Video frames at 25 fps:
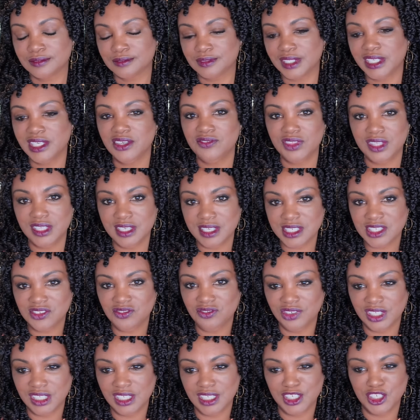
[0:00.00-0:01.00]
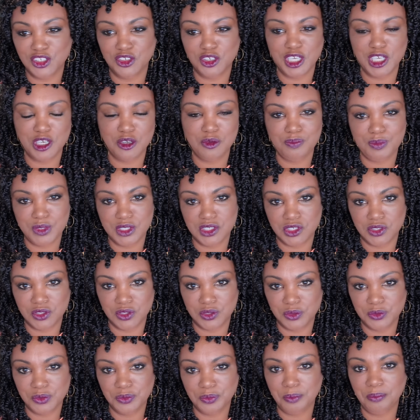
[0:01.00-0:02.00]
If this video helped
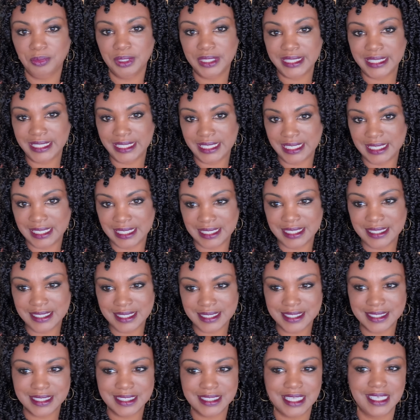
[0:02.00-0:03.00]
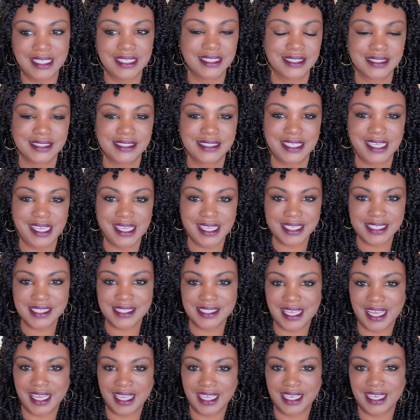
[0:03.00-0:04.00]
you, please take a
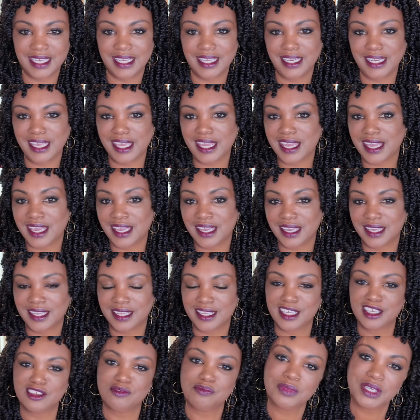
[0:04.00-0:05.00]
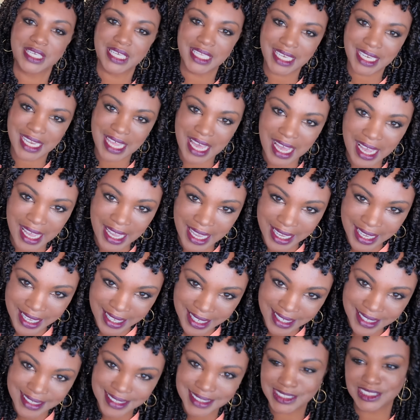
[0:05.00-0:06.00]
second and give me a like.
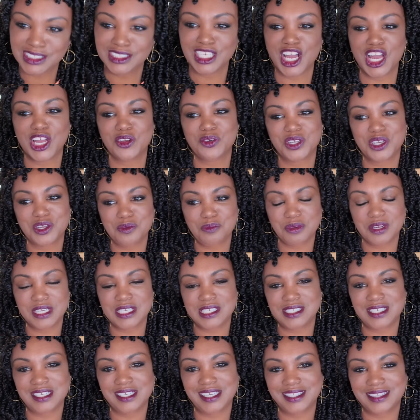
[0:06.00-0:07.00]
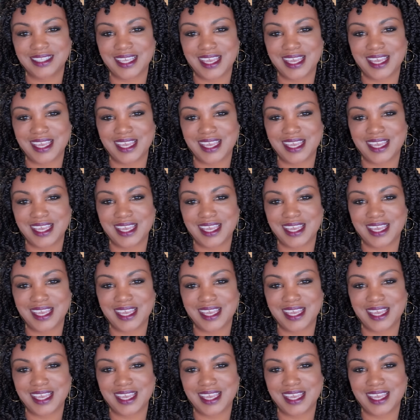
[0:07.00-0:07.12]
I would appreciate